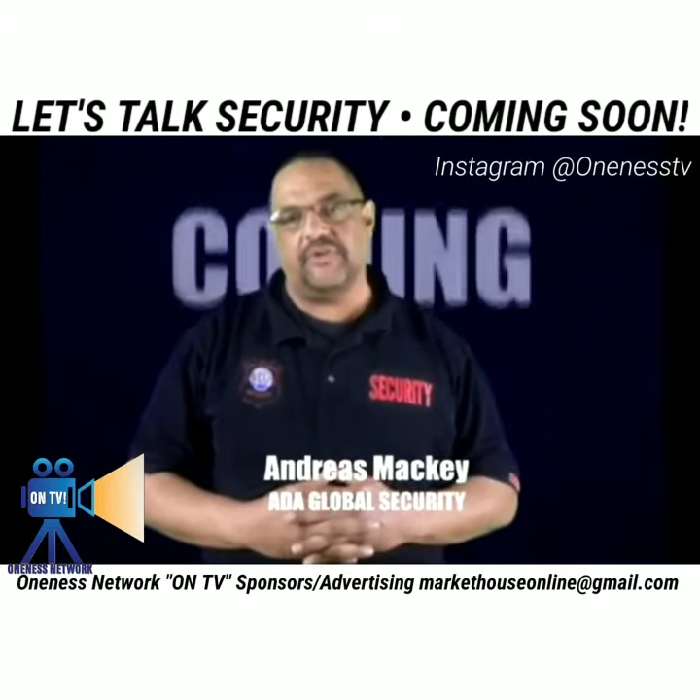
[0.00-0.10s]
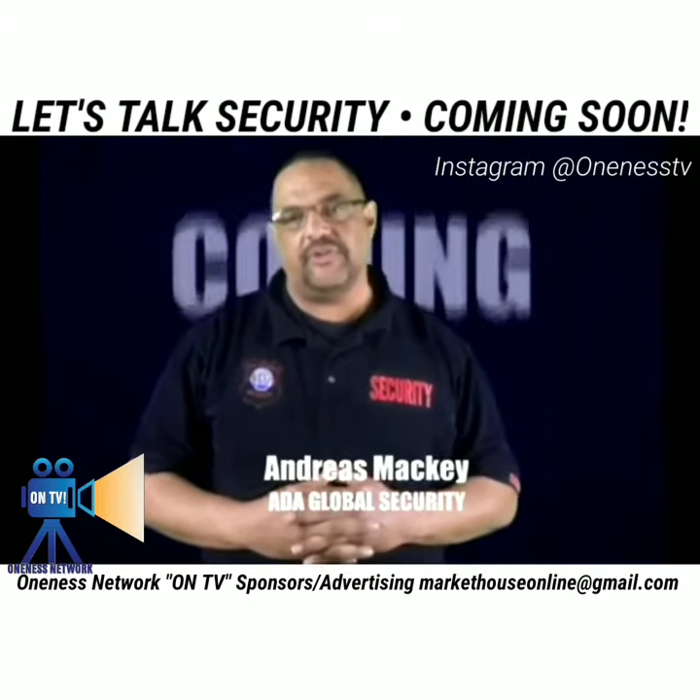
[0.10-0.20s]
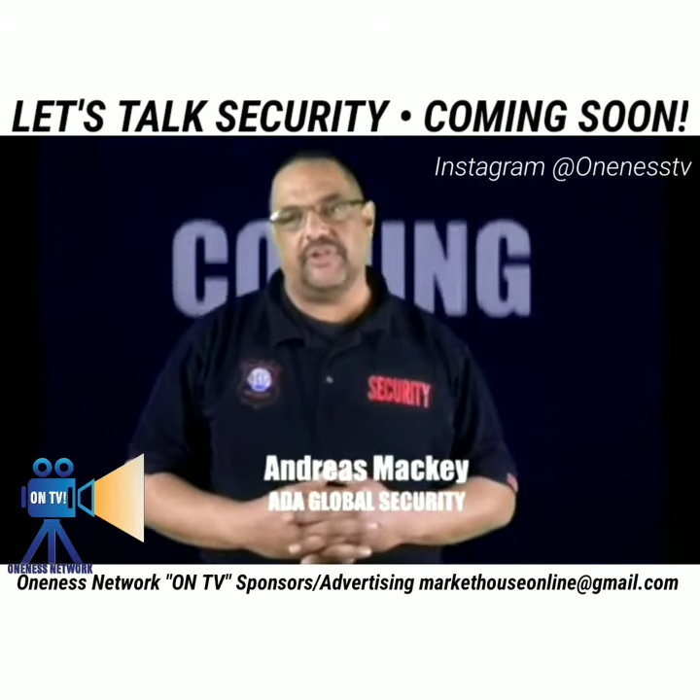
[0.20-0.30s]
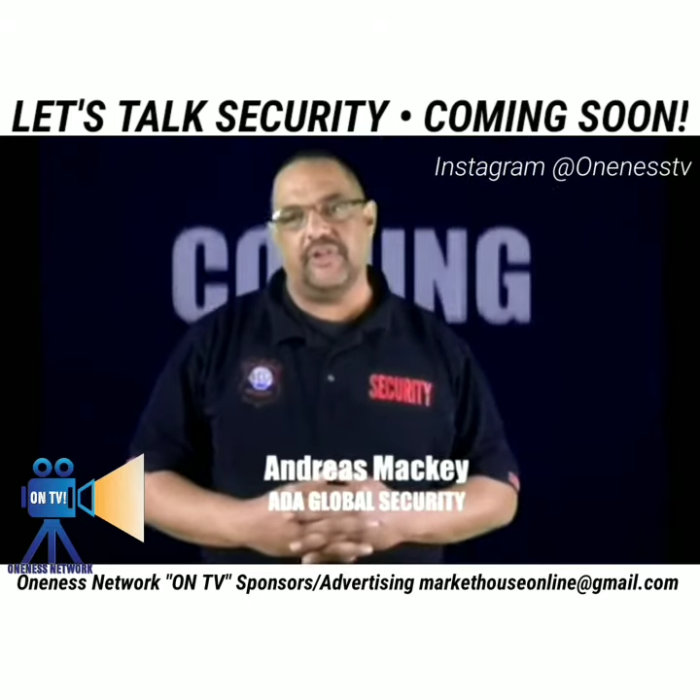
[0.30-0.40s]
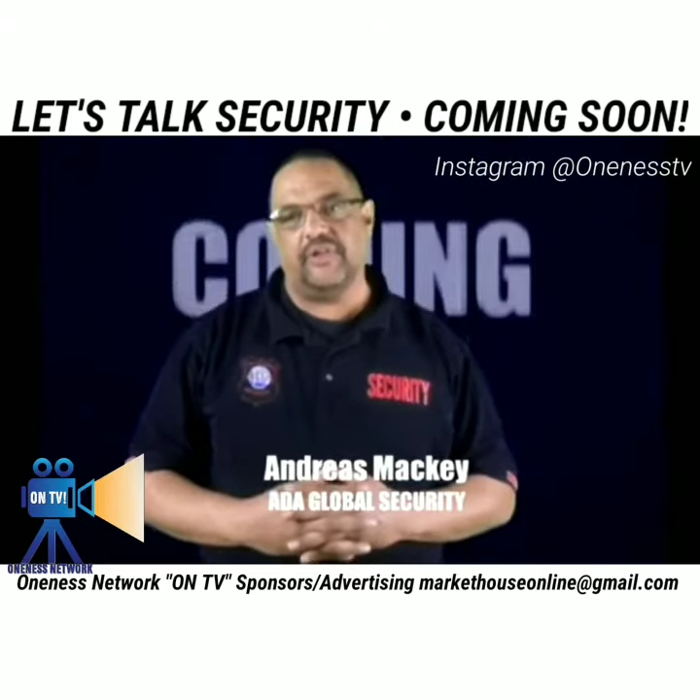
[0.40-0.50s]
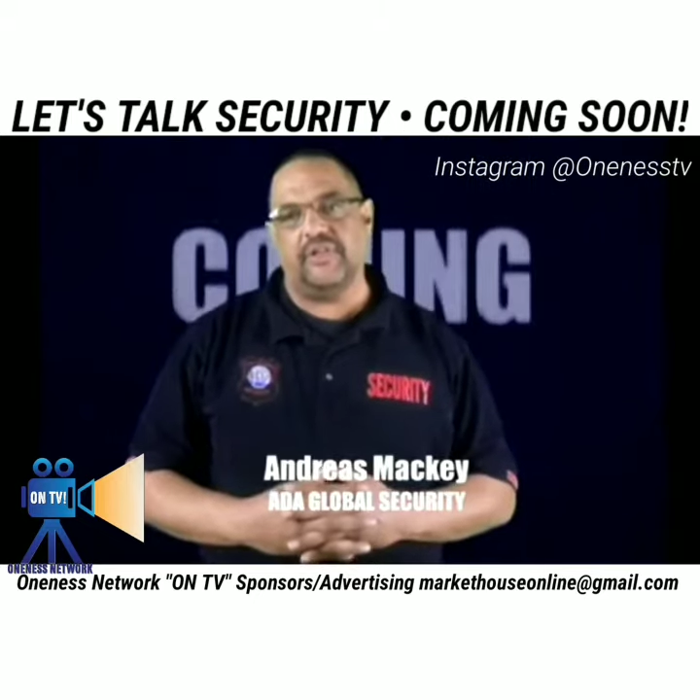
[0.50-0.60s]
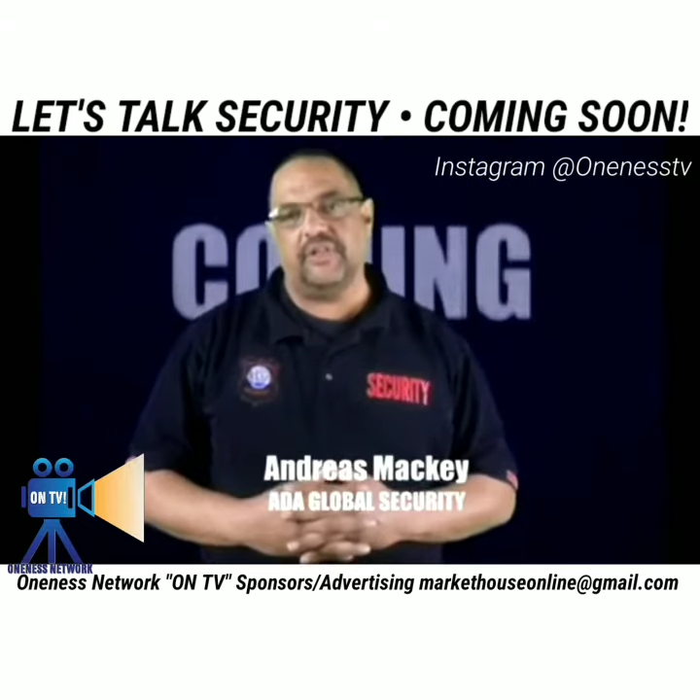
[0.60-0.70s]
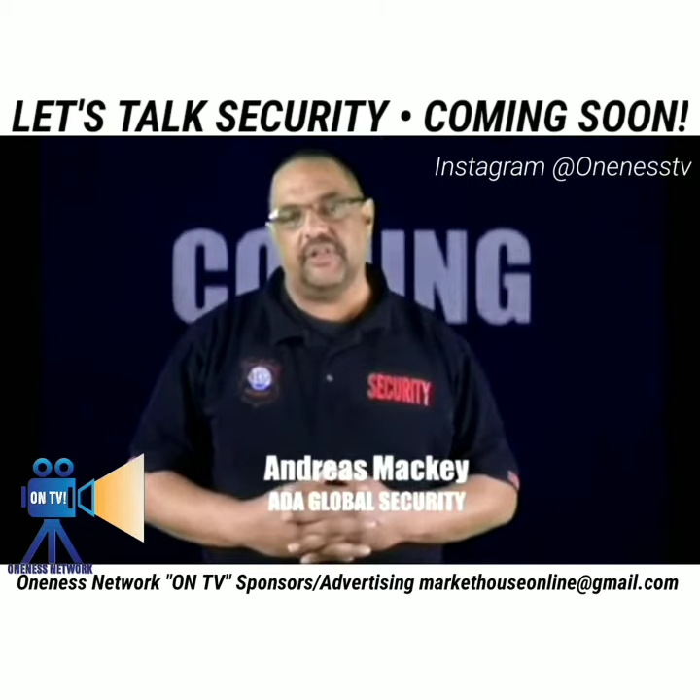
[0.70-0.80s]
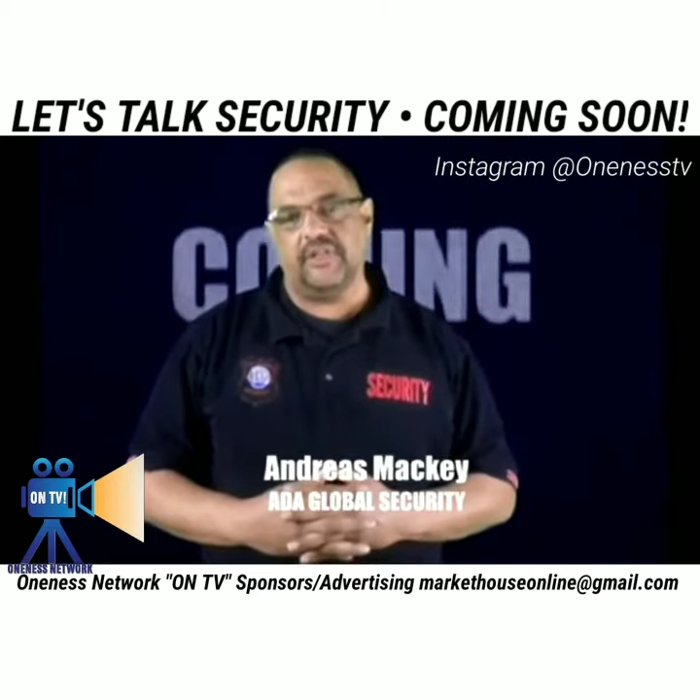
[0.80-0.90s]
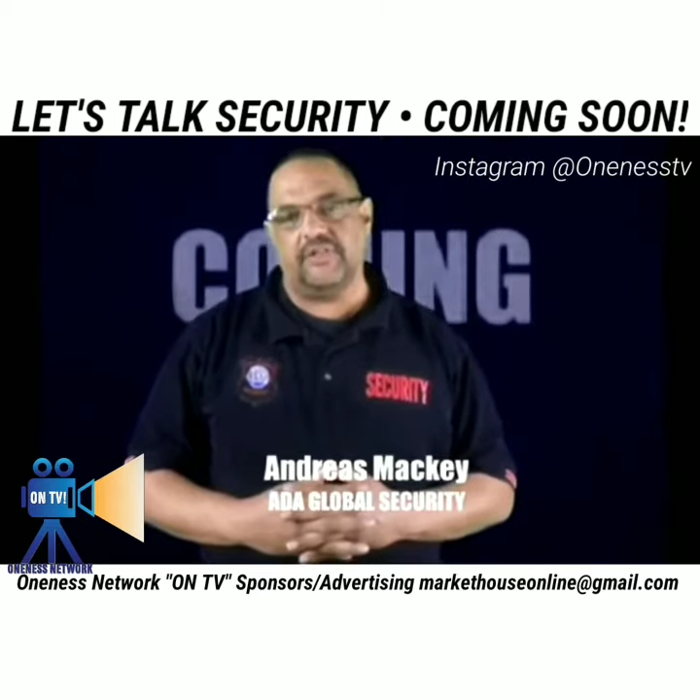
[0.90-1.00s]
where
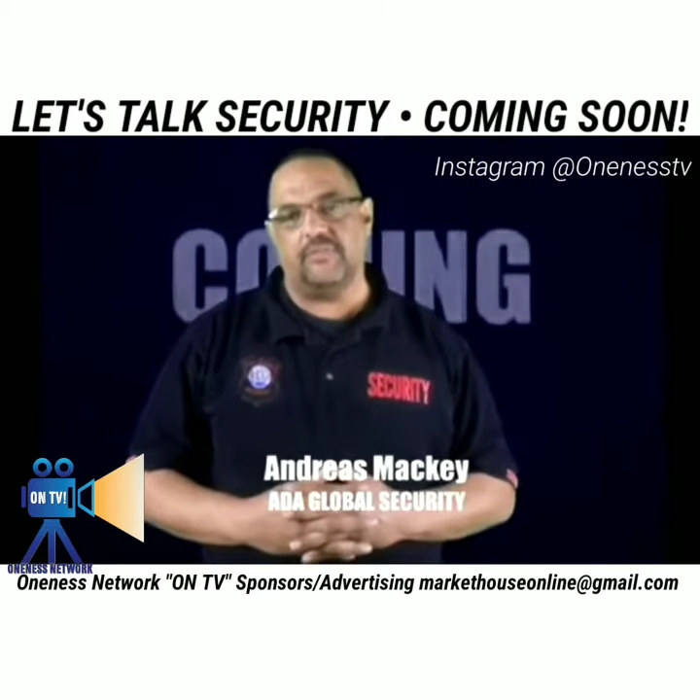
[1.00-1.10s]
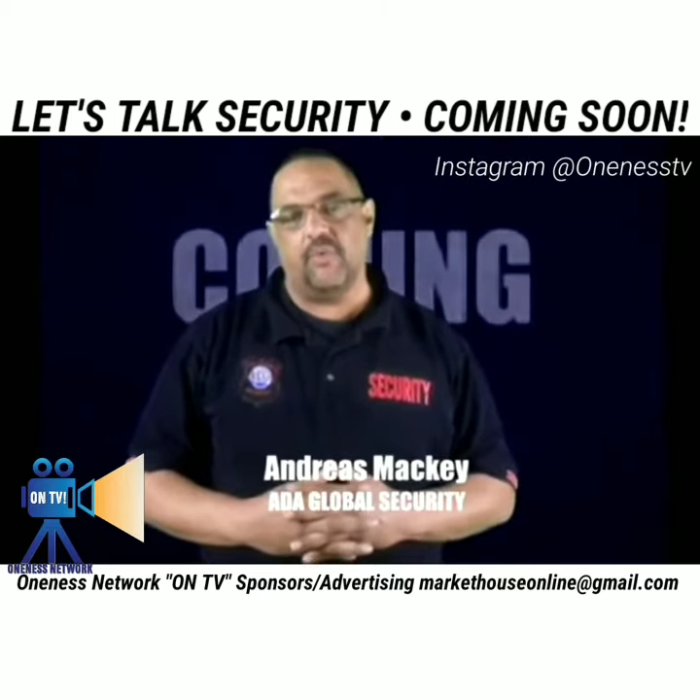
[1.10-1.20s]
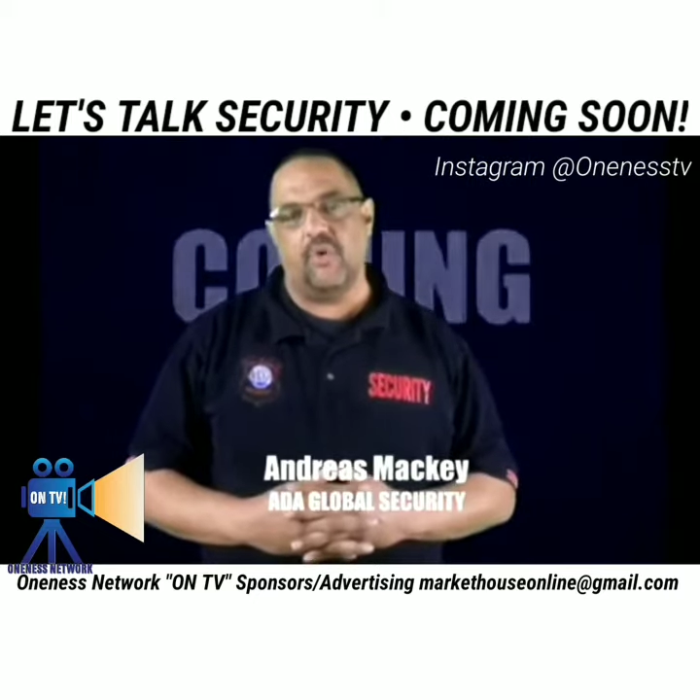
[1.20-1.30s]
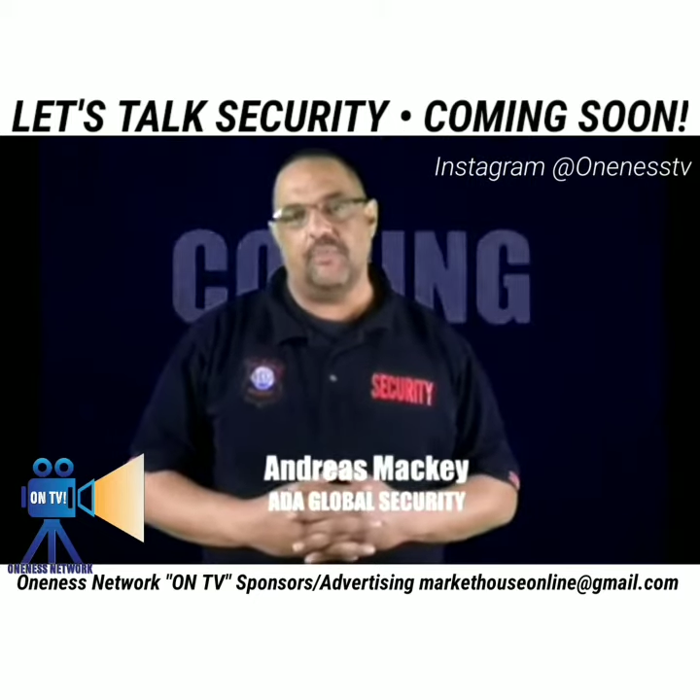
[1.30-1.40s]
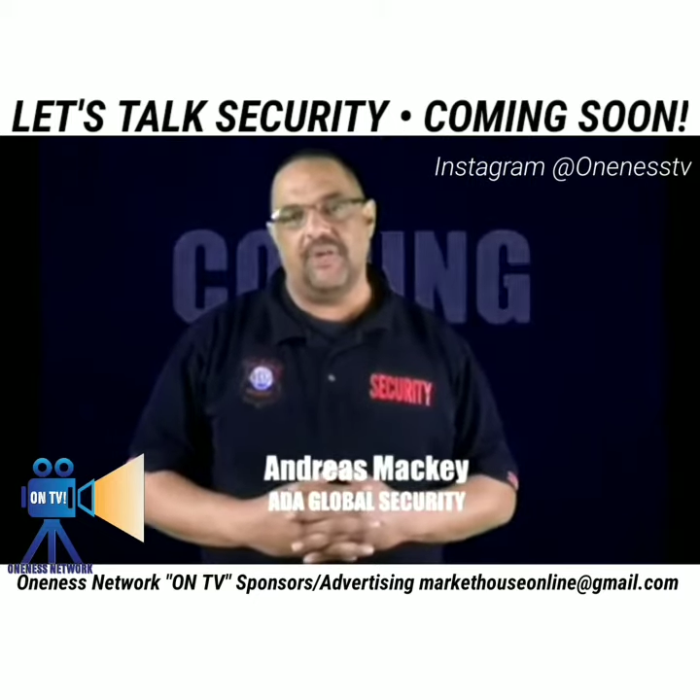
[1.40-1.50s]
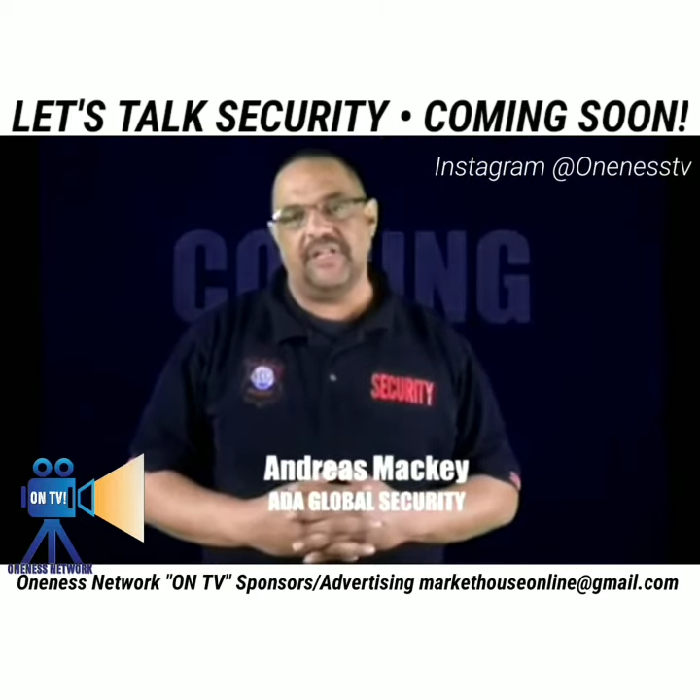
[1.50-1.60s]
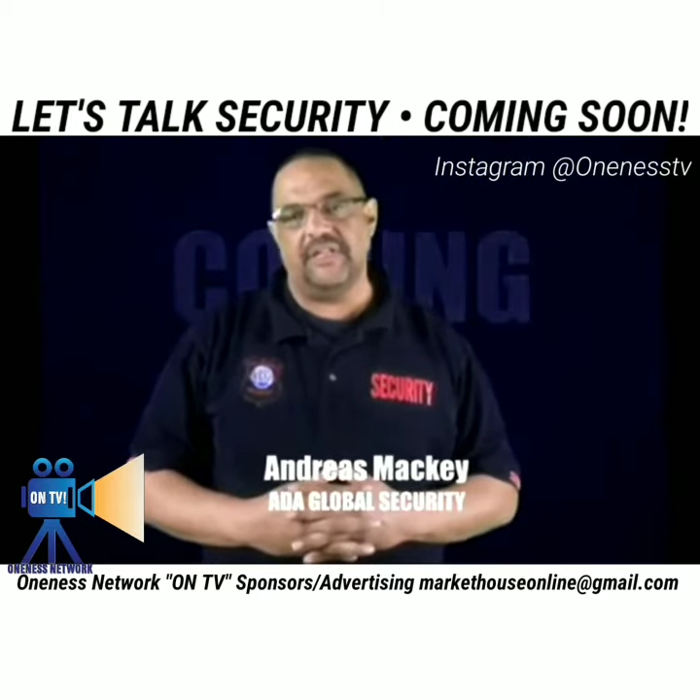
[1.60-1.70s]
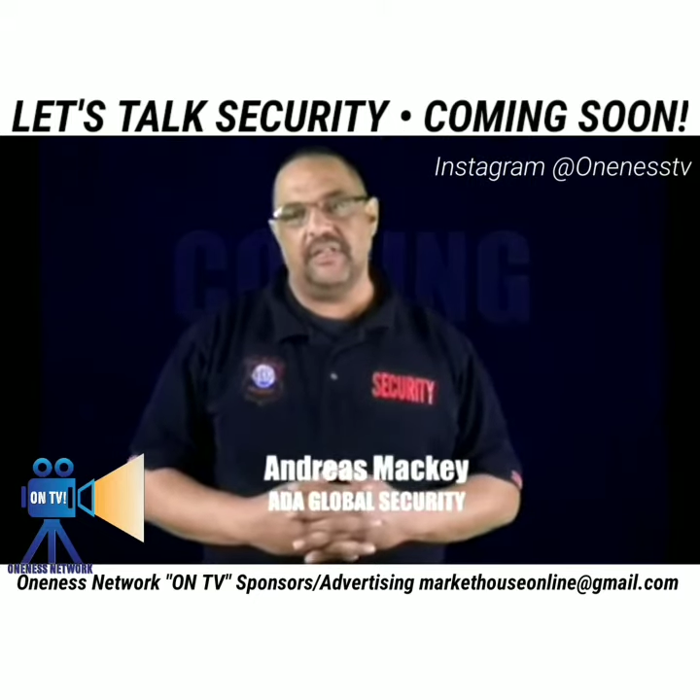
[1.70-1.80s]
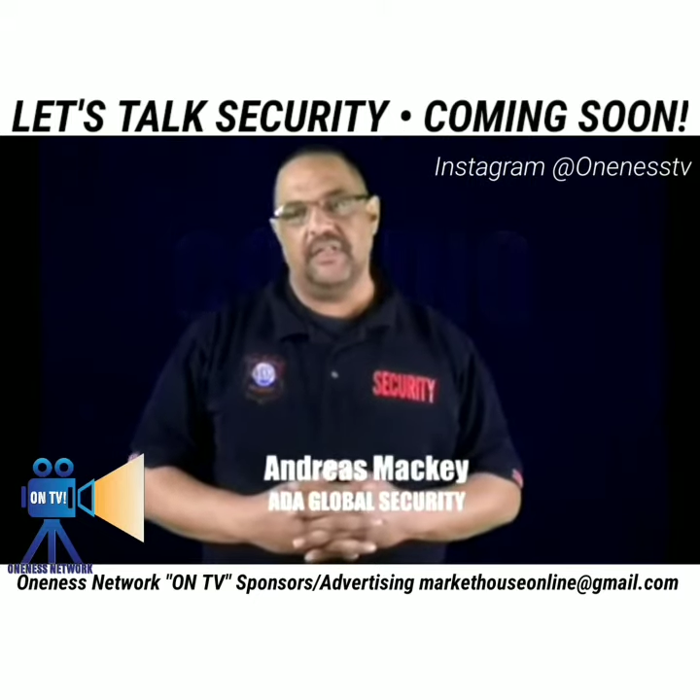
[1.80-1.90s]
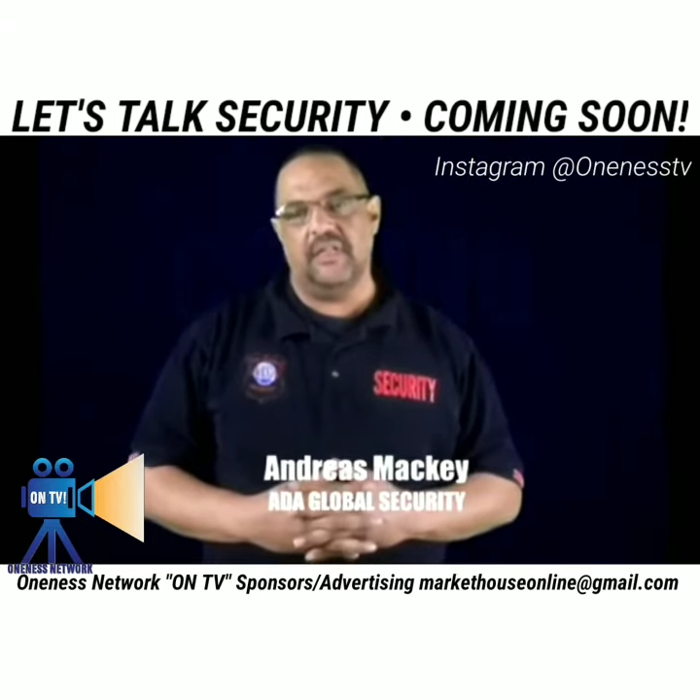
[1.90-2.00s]
security gets more money,